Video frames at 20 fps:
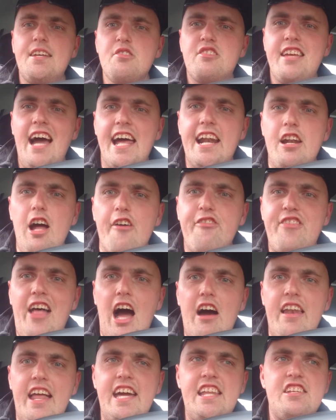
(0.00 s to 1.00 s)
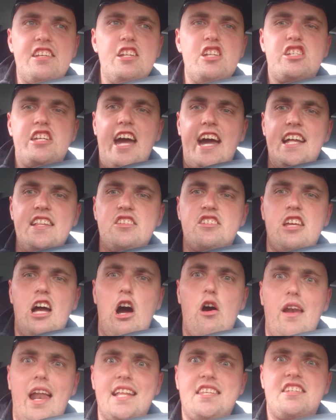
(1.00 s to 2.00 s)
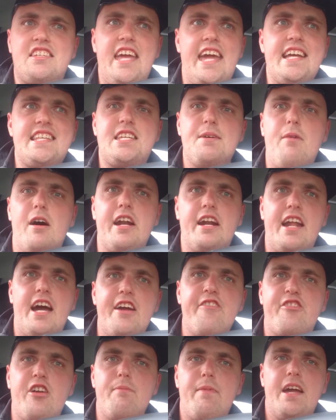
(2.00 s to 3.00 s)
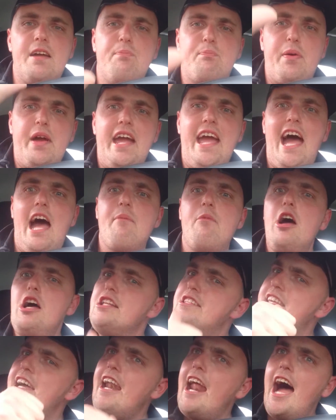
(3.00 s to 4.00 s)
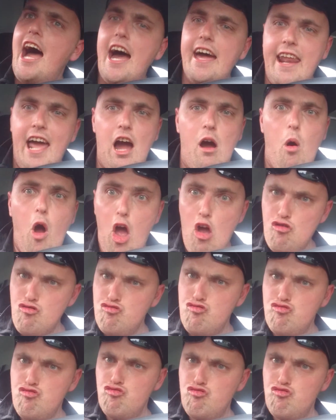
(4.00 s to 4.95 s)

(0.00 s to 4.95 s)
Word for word: I'm signing off now, ladies and gents, so let's see you tomorrow night from 8pm. Ta-da now!